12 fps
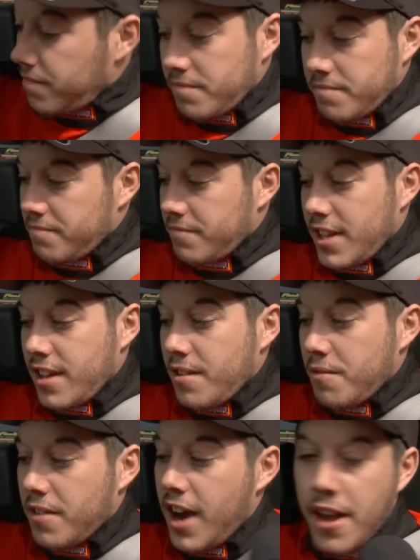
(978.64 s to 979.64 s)
or what it was.
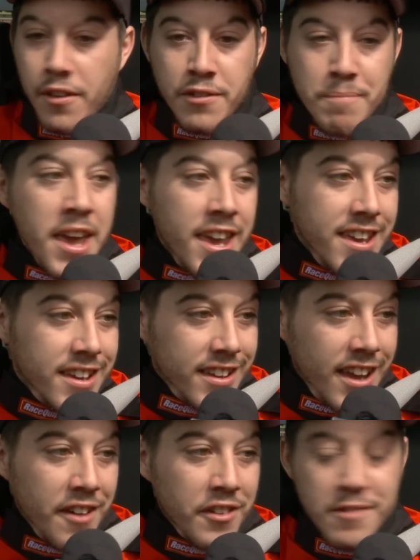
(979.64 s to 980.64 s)
It was me.
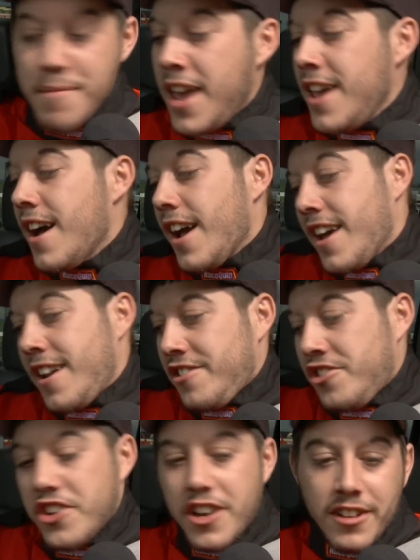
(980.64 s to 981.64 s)
Okay. It was me. I kind of shook